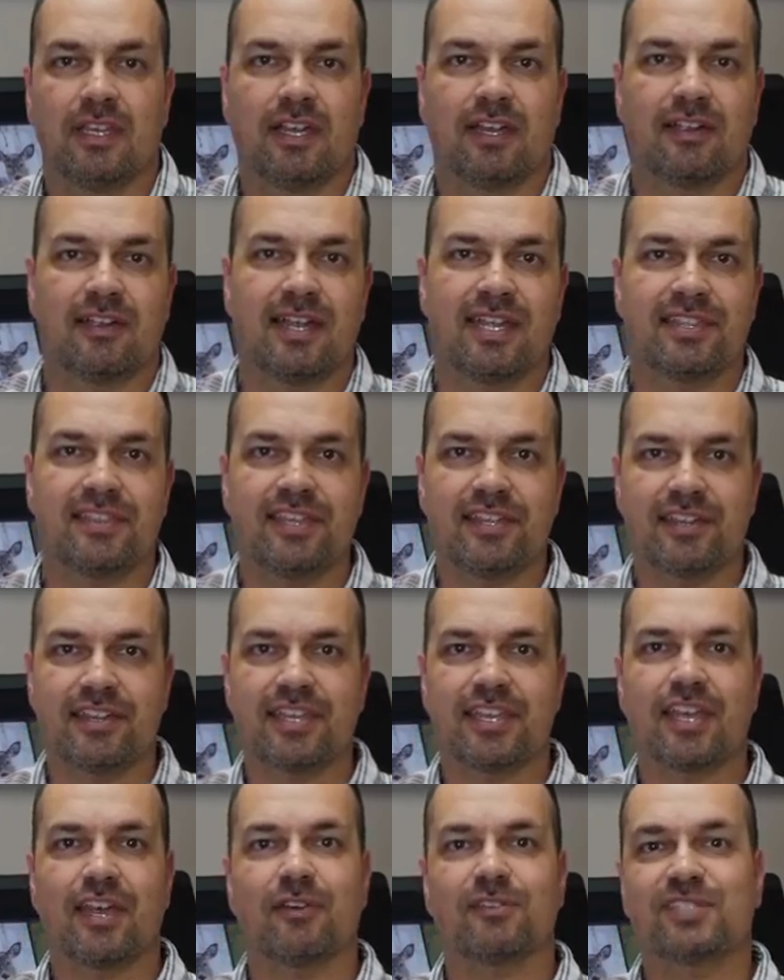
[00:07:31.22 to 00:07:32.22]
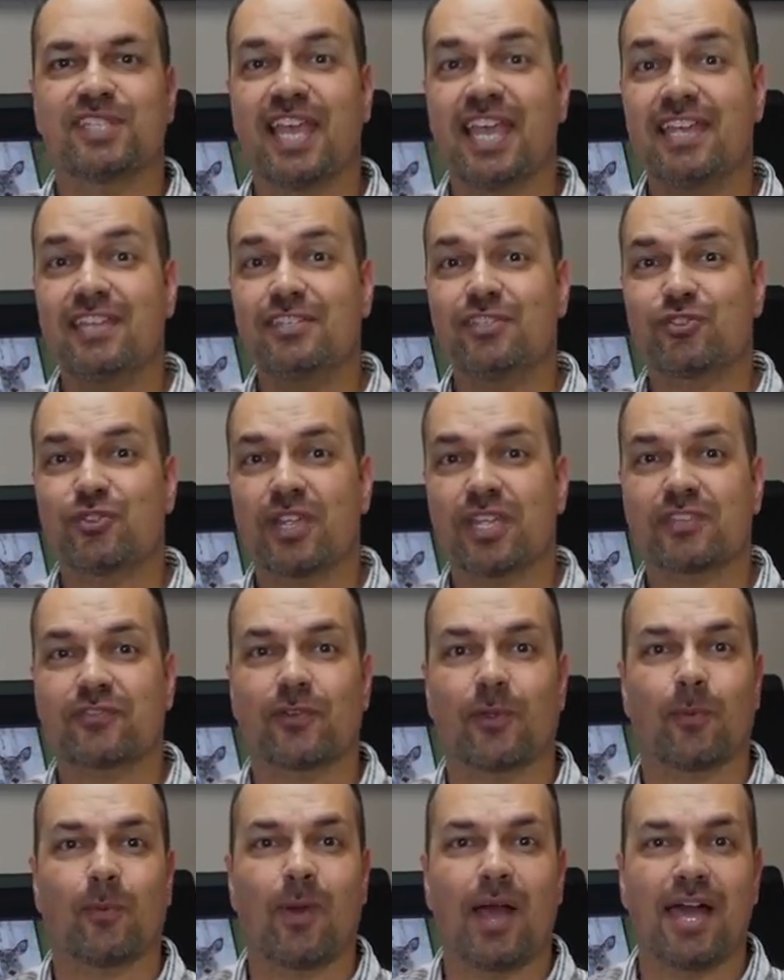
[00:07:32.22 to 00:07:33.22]
Alright, there you go. 10 tricks
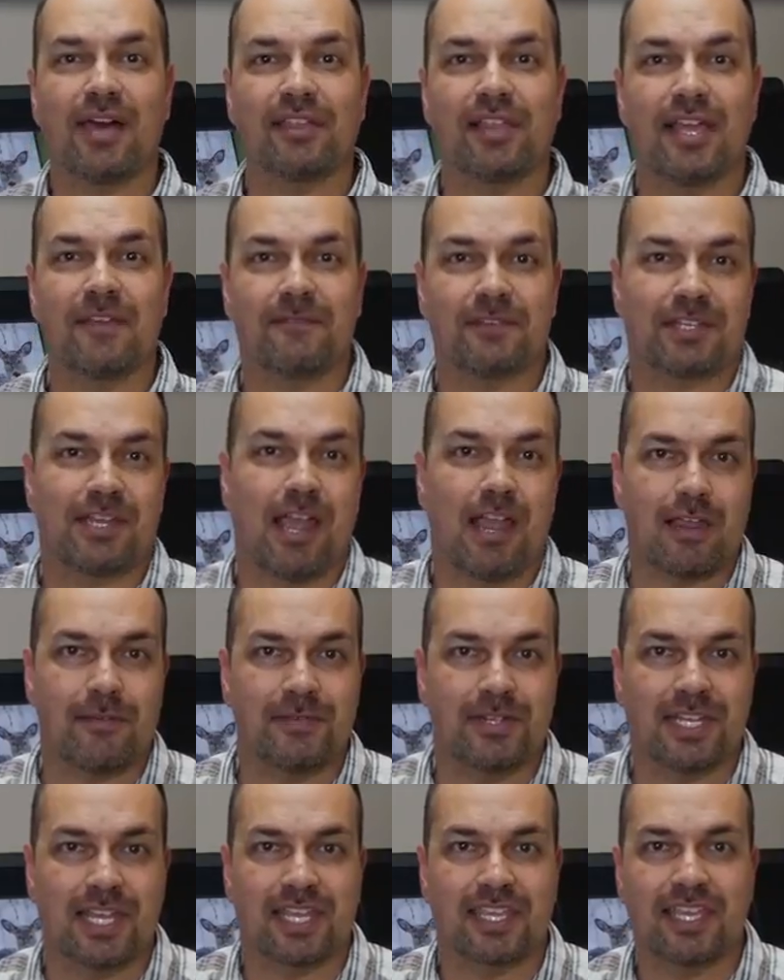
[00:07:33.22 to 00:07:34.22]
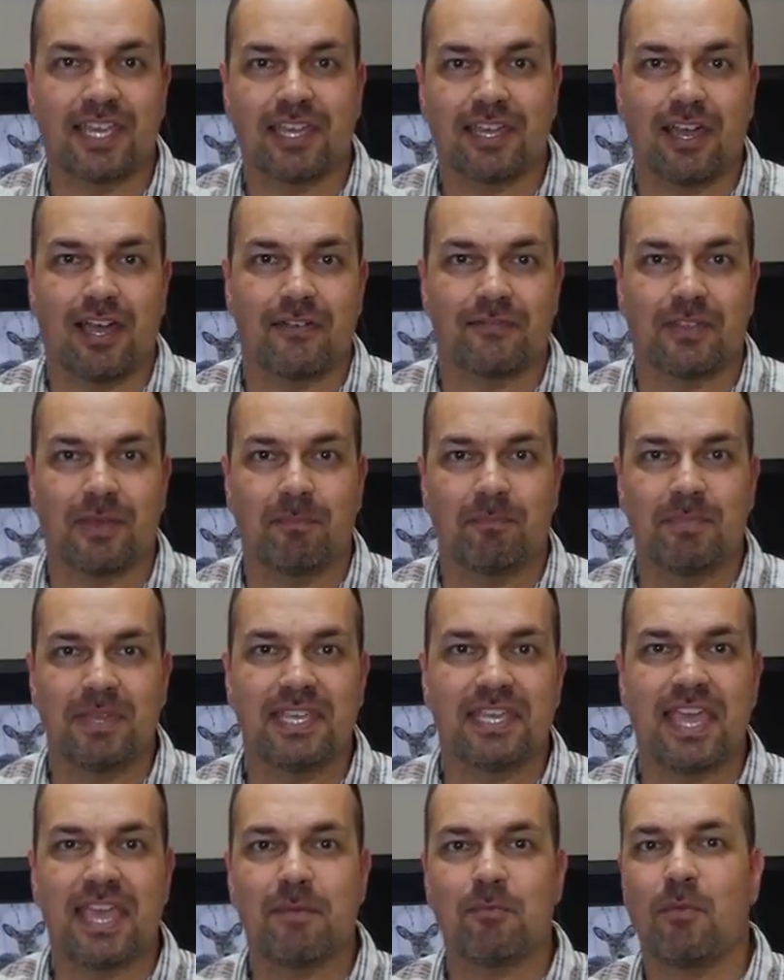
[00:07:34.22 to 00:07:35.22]
for wildlife photography to kick off the
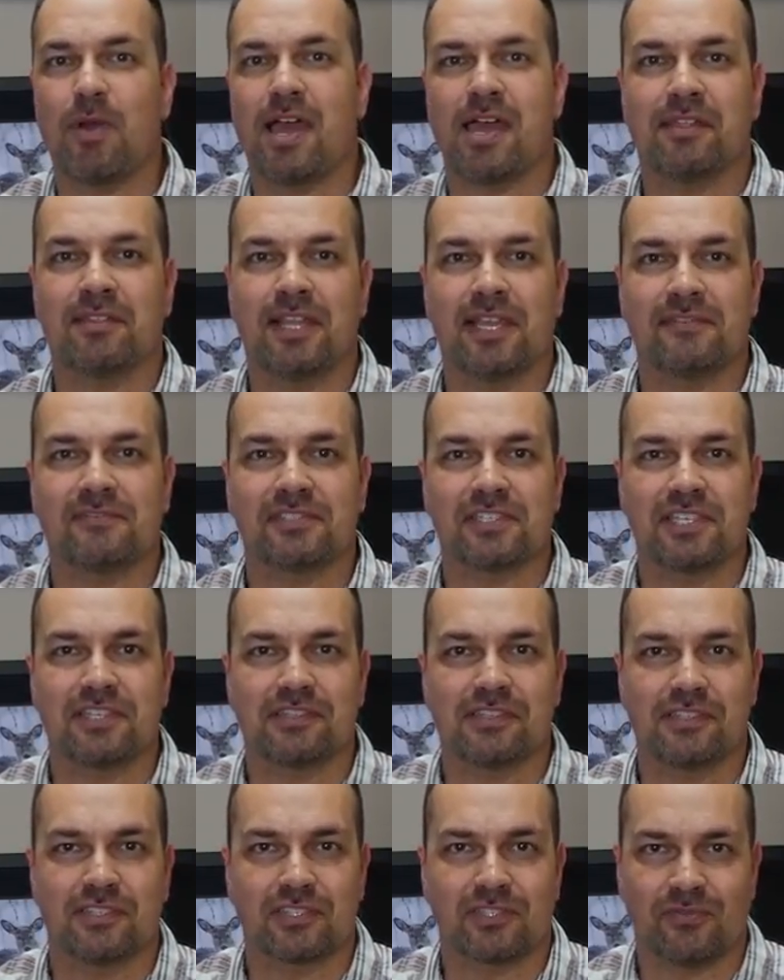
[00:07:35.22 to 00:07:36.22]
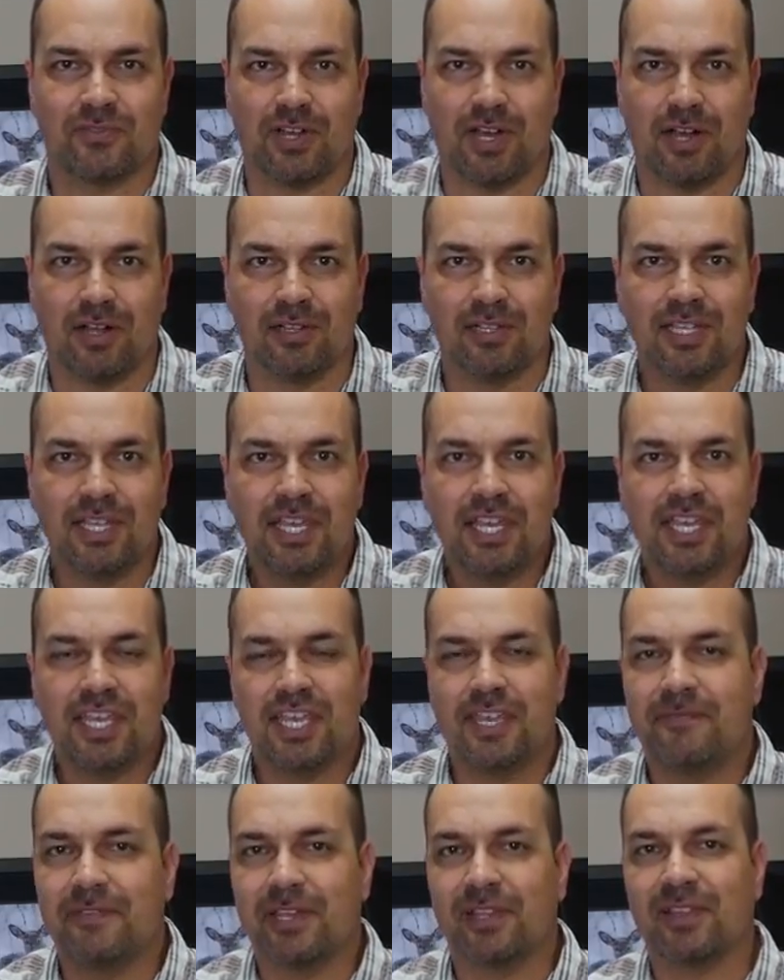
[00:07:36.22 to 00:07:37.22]
big game wildlife season this fall.
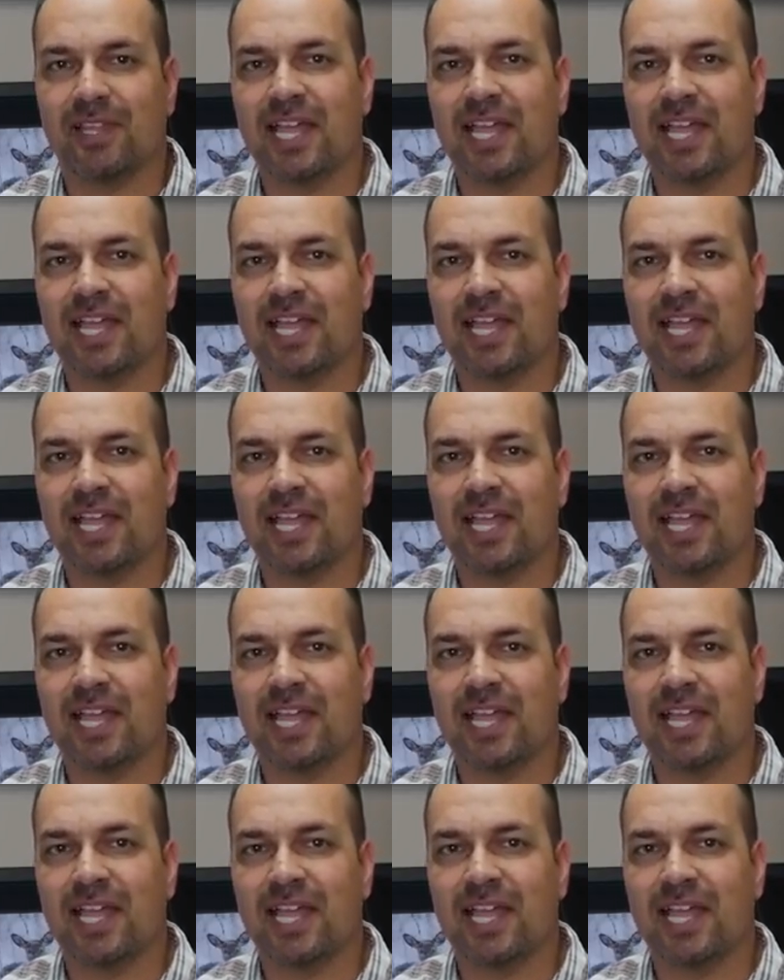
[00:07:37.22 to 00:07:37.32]
If you